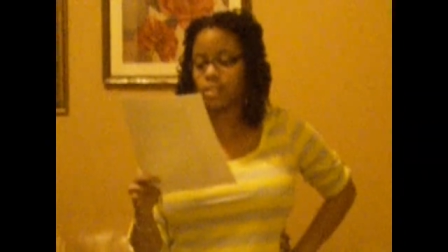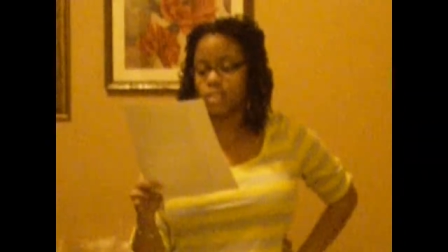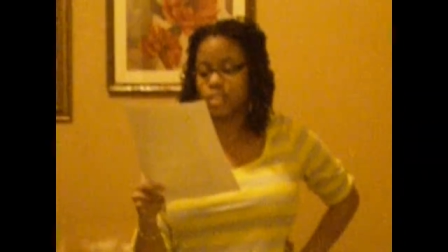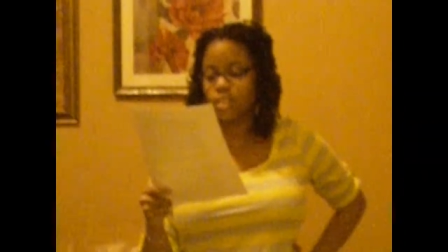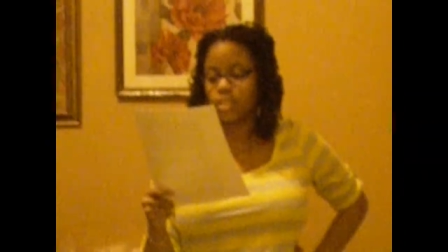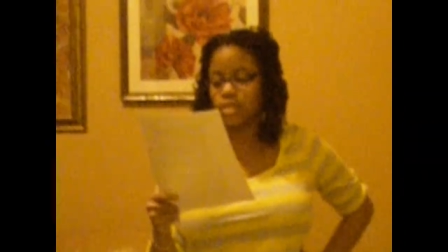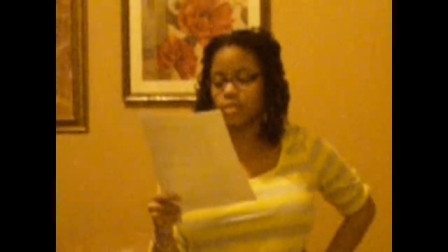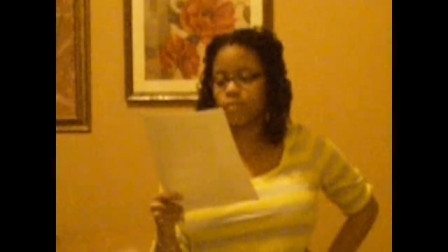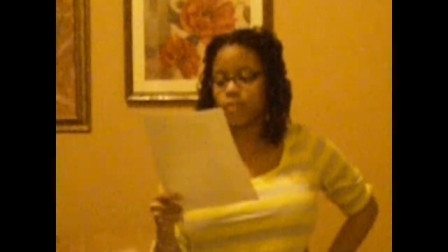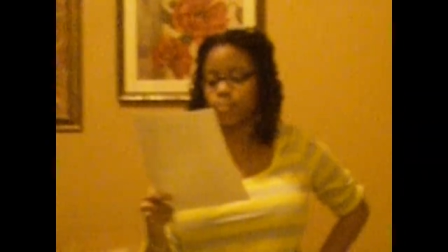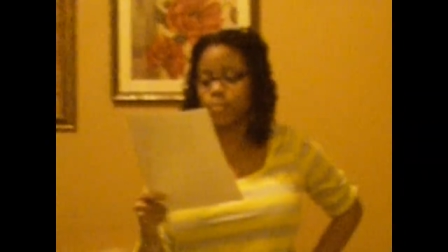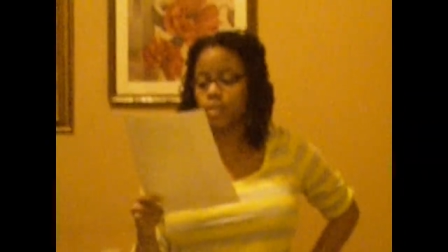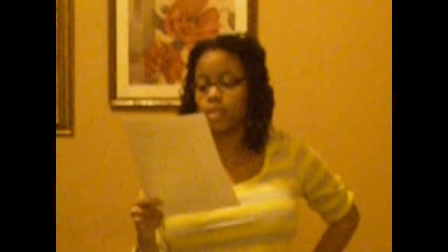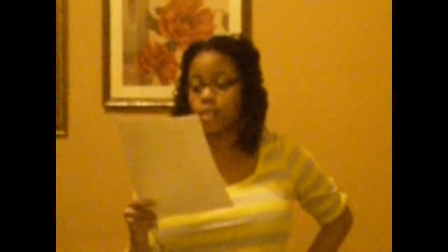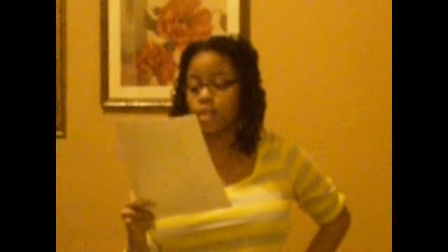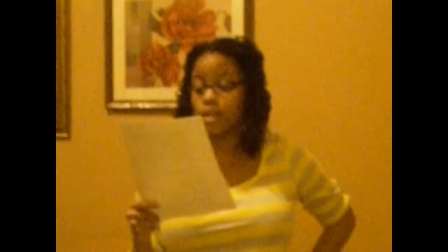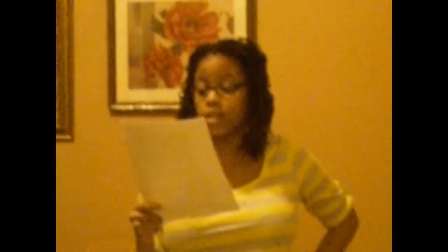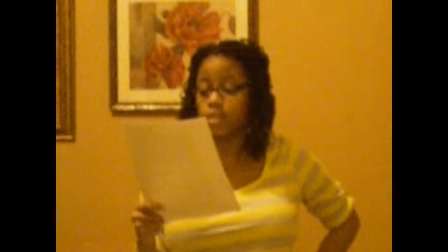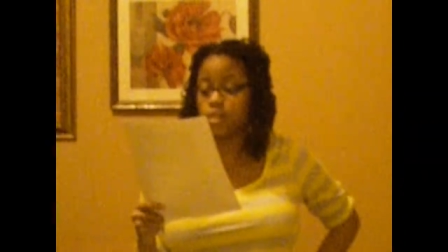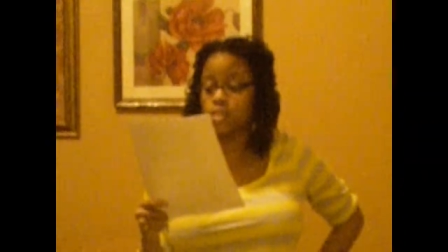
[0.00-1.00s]
oxygen from
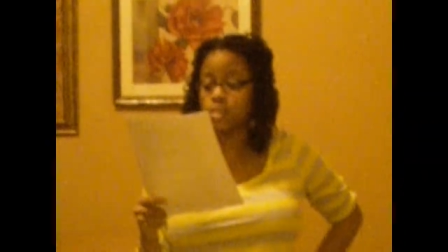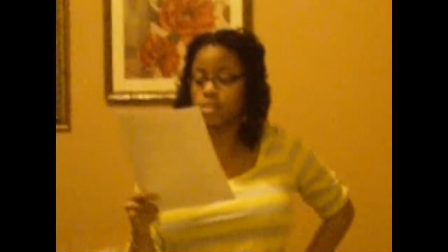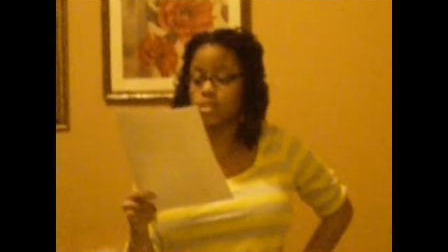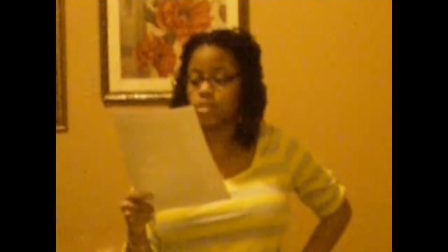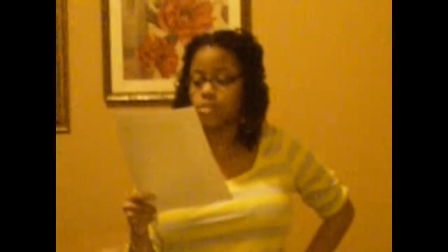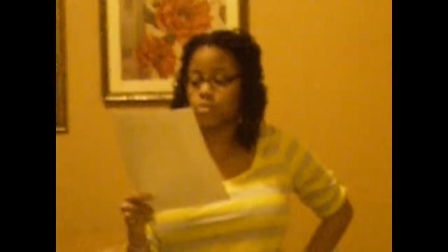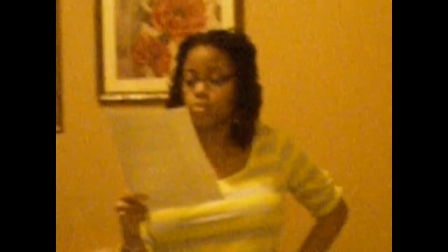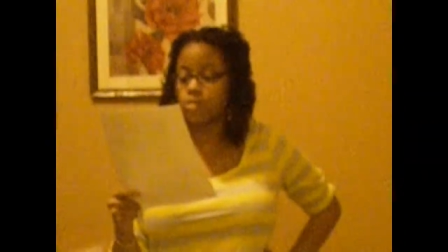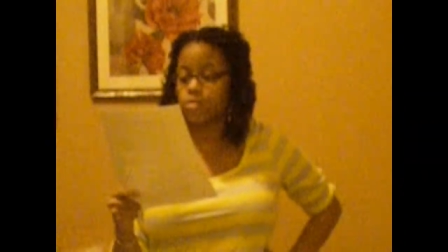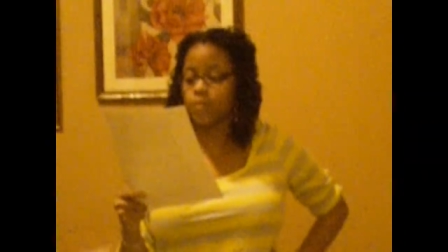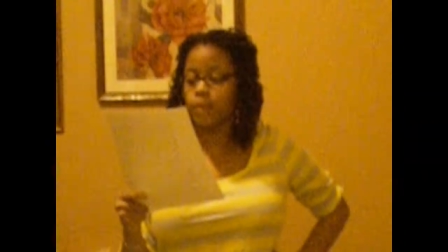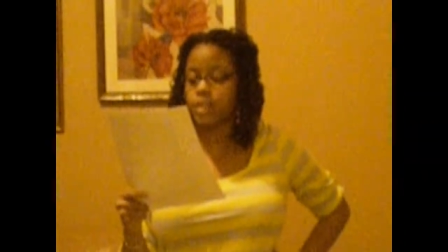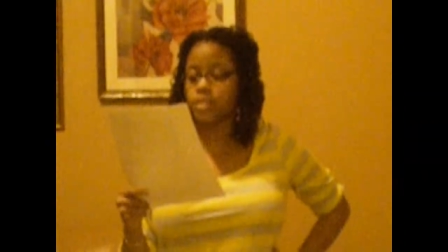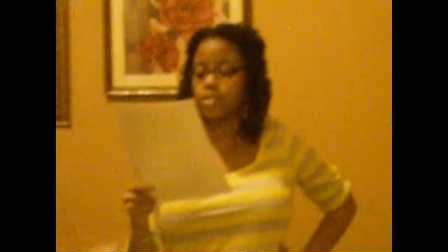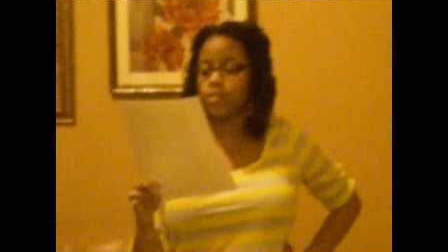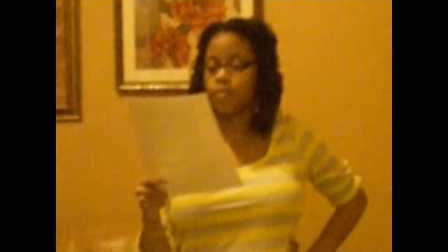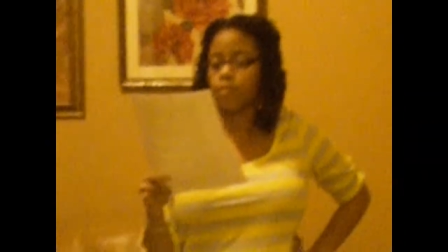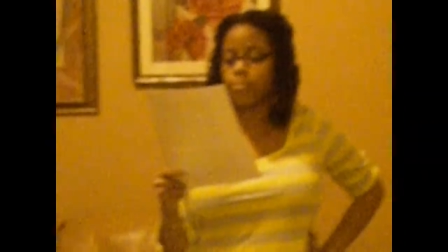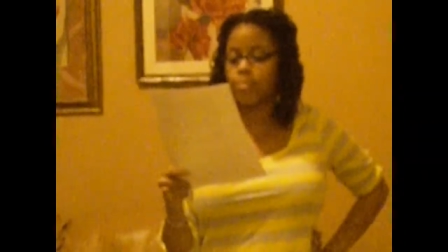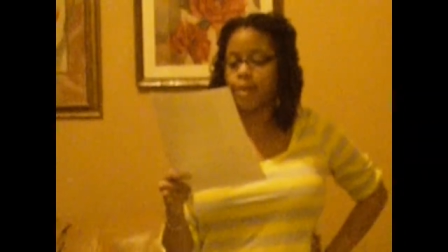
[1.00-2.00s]
the lungs to the
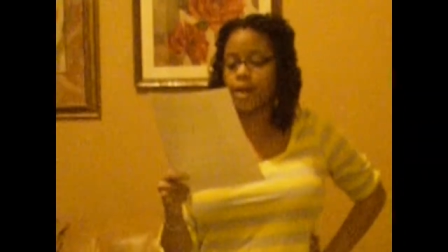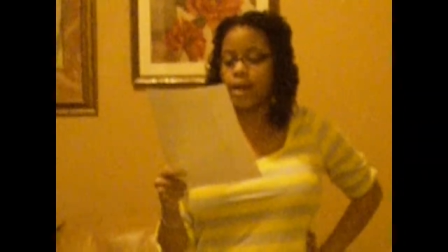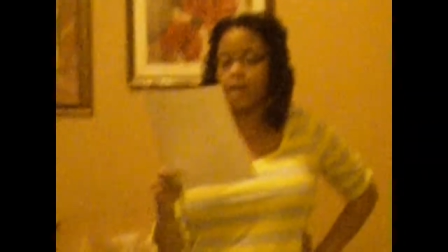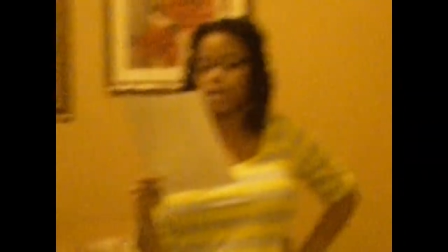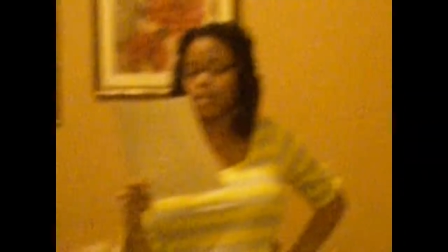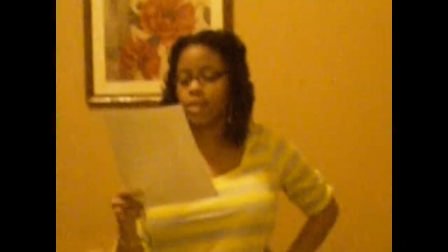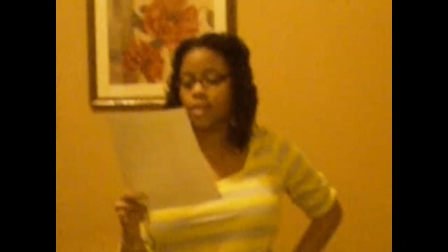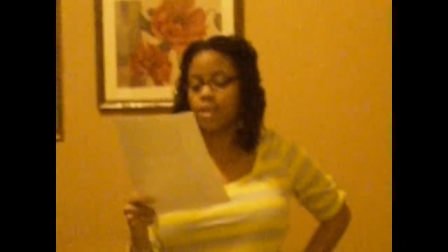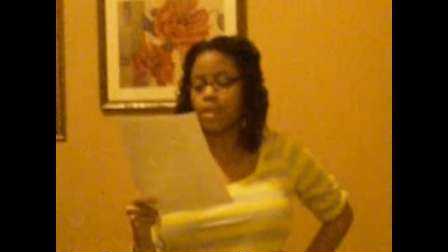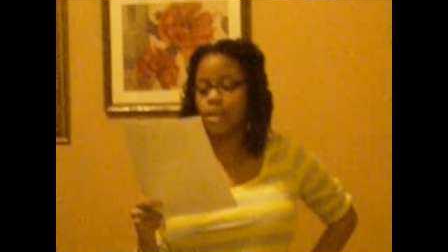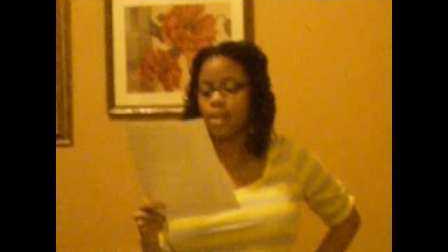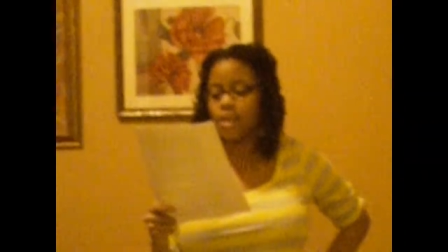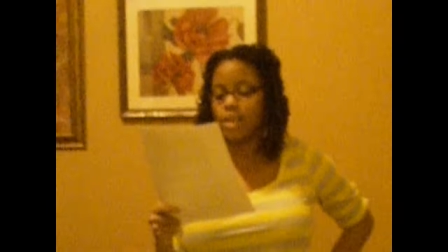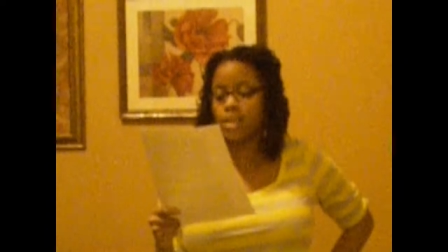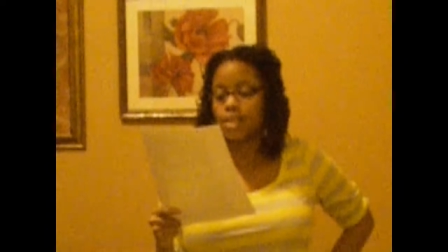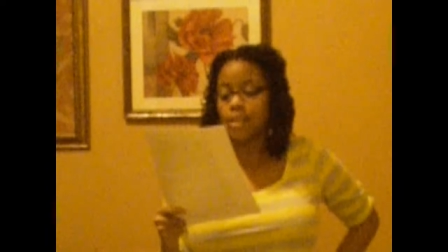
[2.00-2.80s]
rest of the body.